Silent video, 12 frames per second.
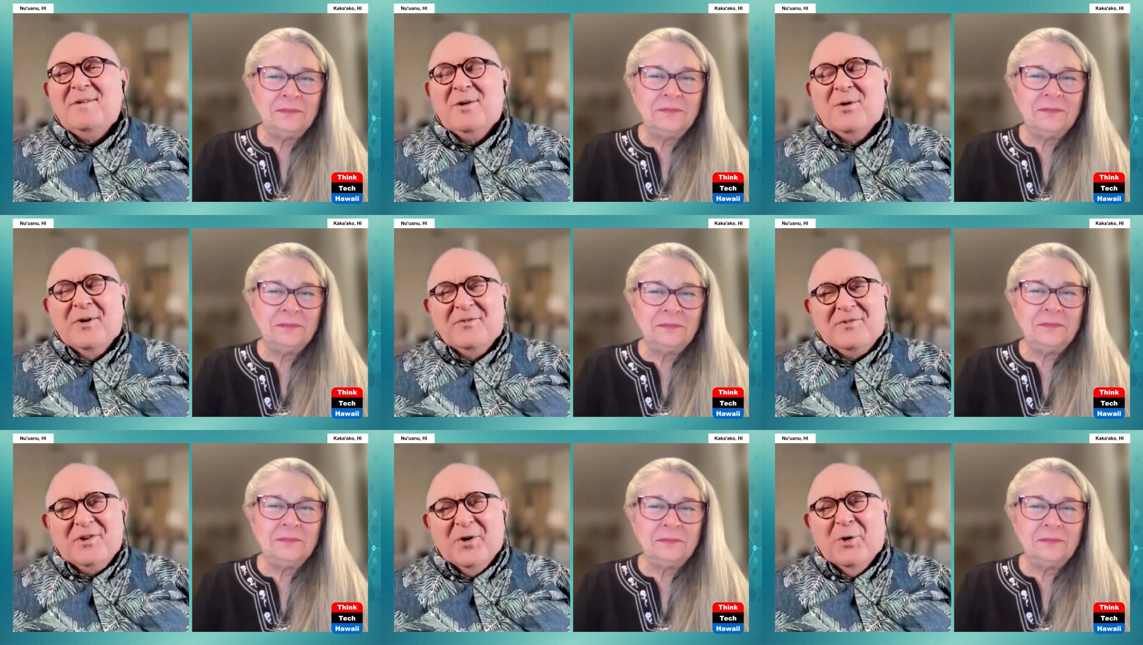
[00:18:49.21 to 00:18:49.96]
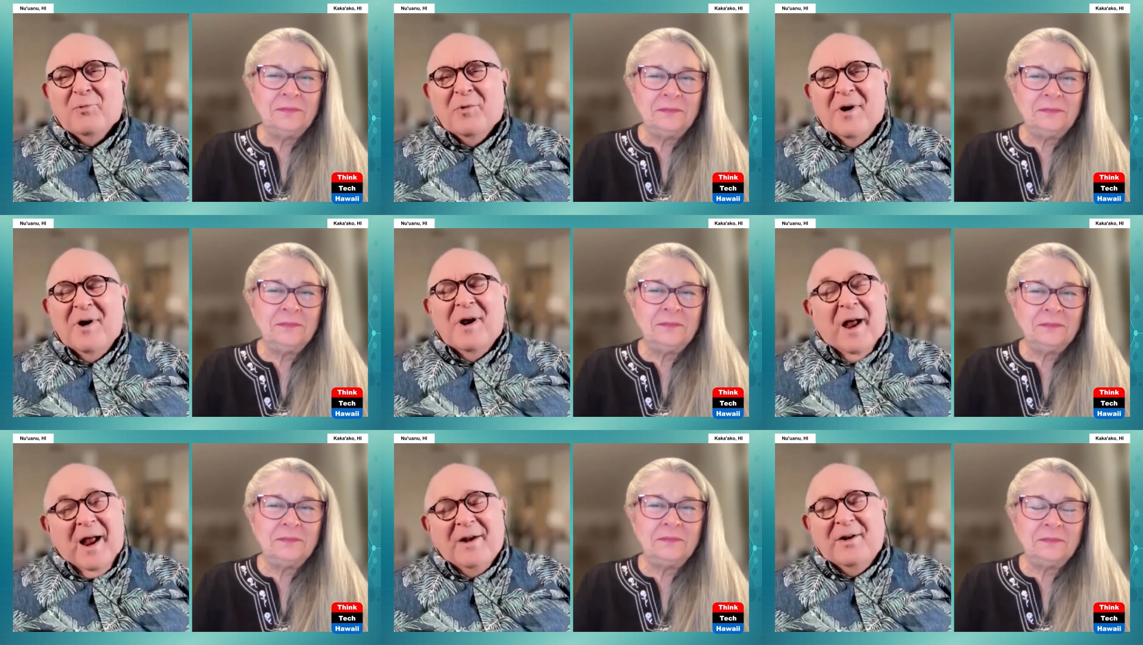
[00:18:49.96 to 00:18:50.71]
Speaker 1: you know, F D R
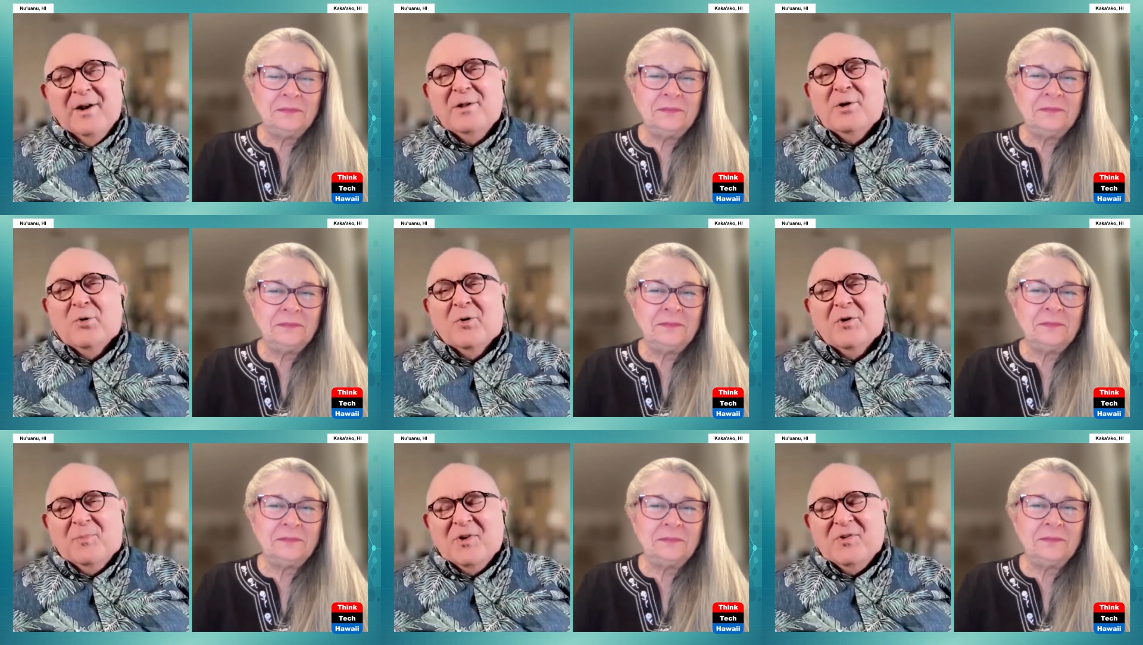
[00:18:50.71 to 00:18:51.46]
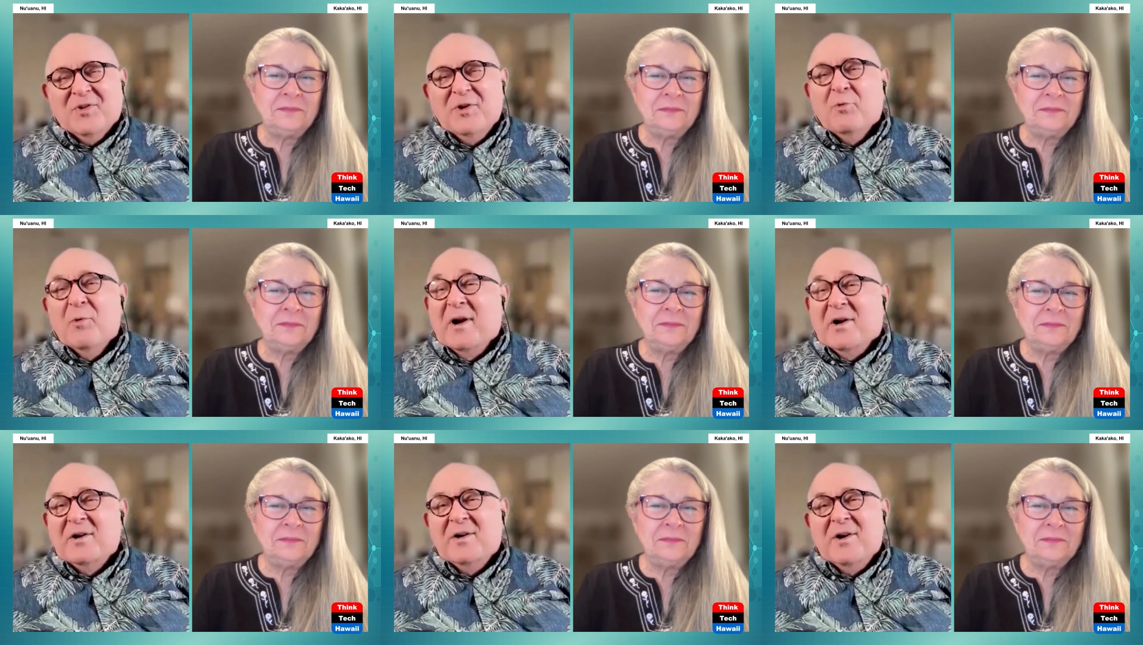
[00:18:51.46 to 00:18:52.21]
and Eleanor especially
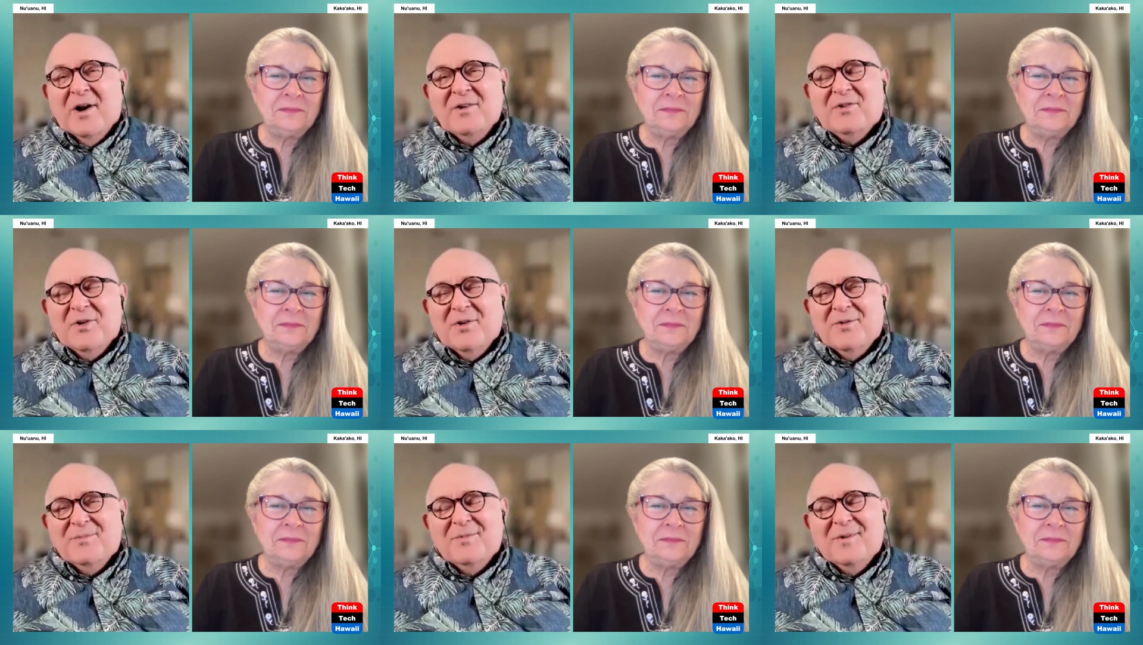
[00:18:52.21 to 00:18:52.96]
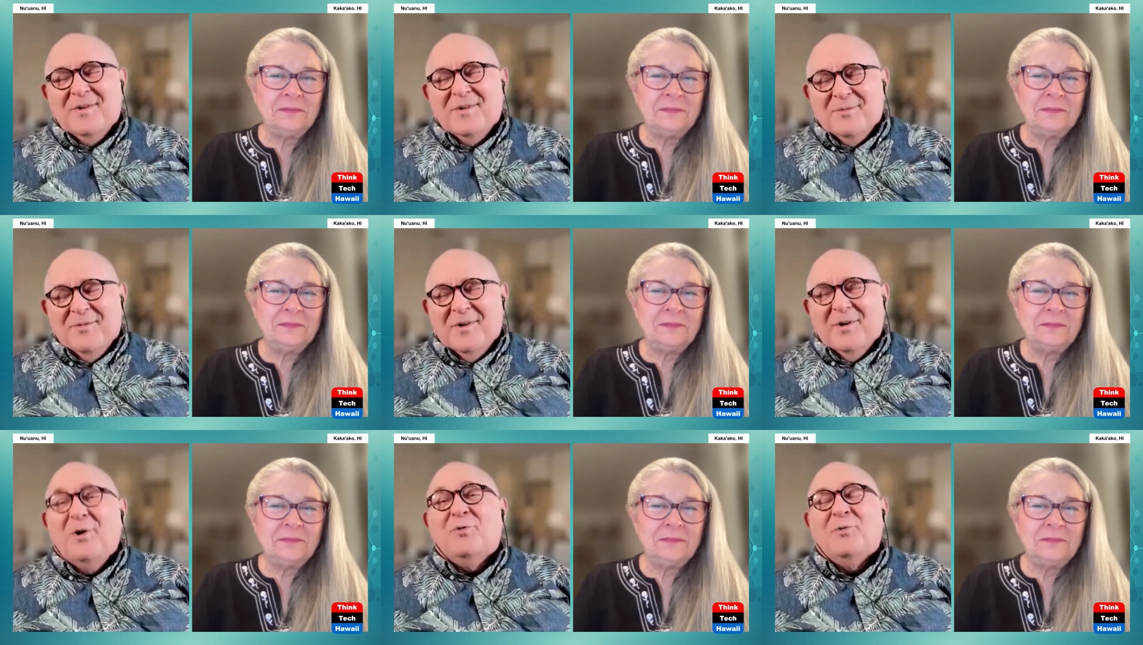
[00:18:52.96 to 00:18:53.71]
recognized her her
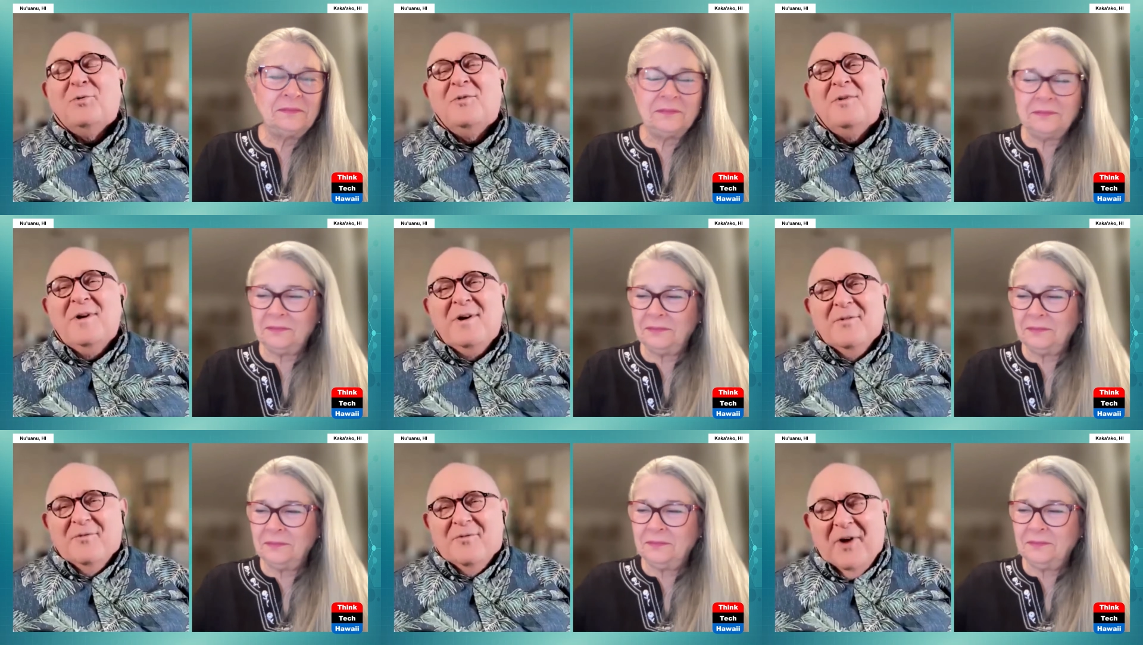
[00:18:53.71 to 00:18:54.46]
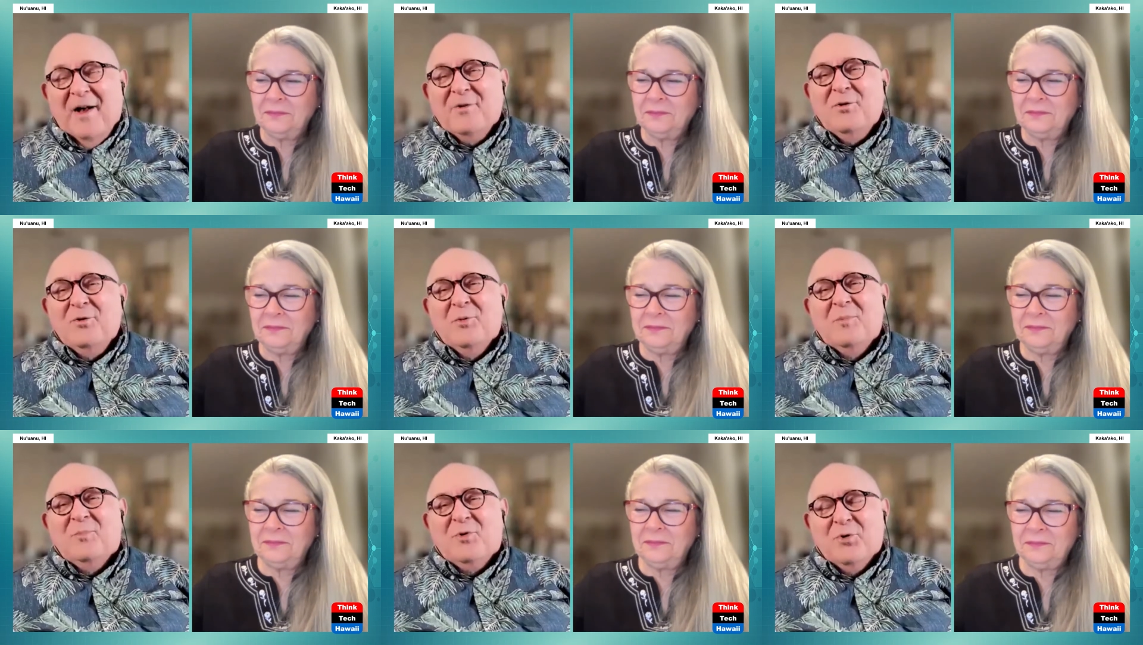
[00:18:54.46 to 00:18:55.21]
cultural value
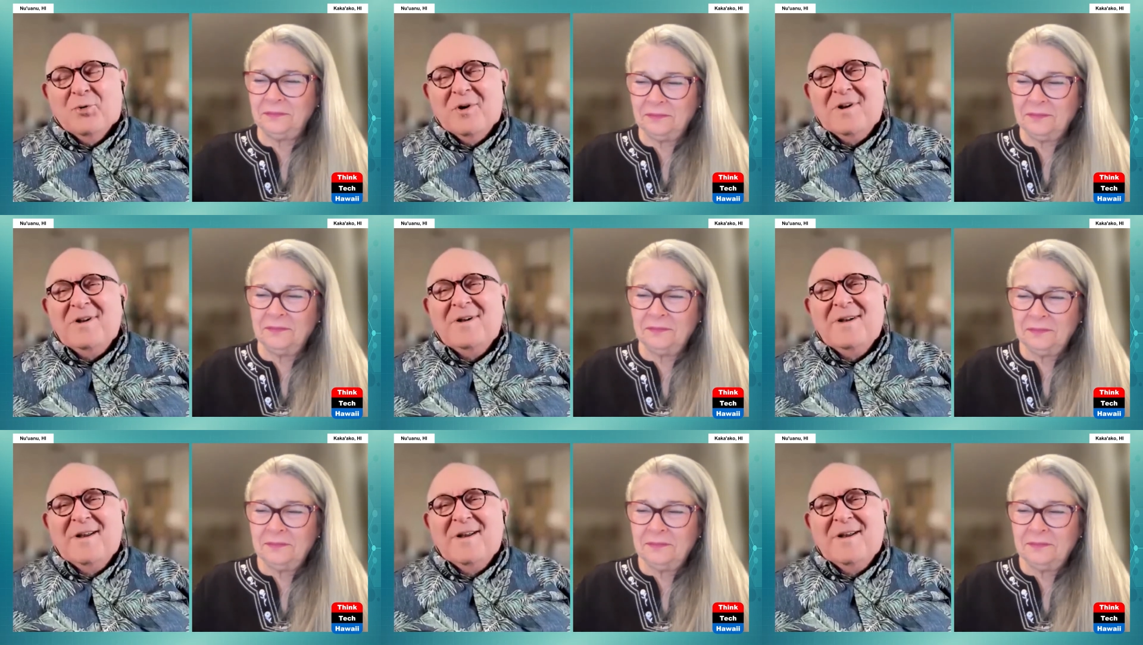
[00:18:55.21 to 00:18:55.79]
and purity,